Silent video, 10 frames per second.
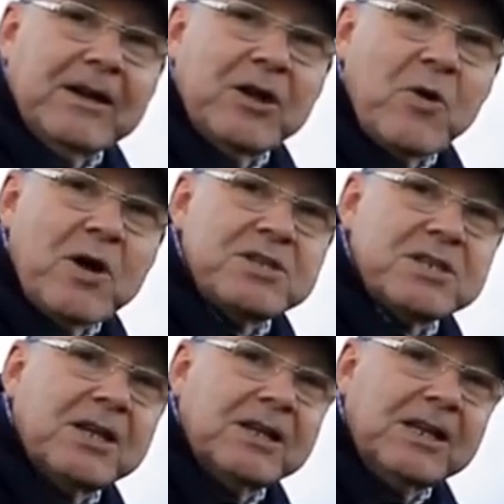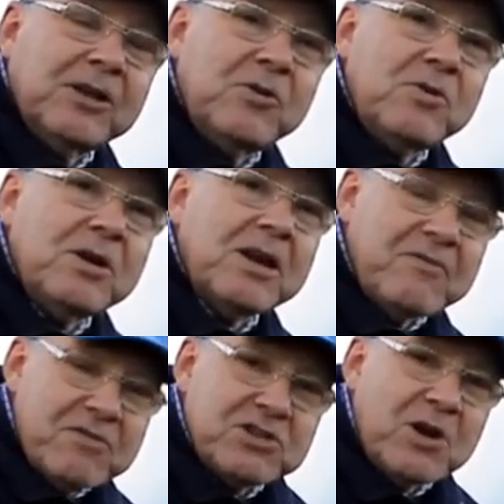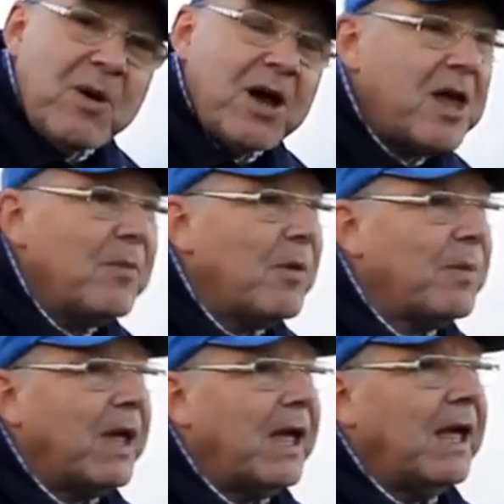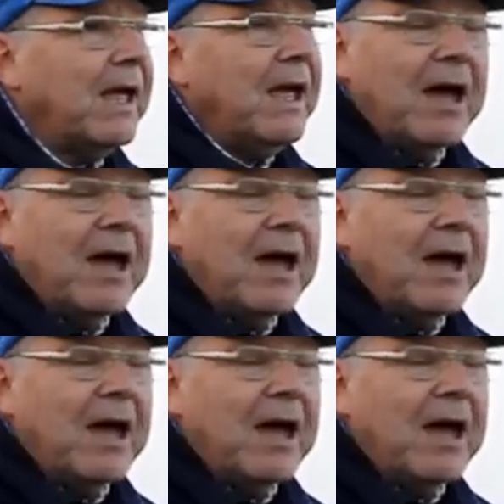I know I certainly do. Every time I come up here,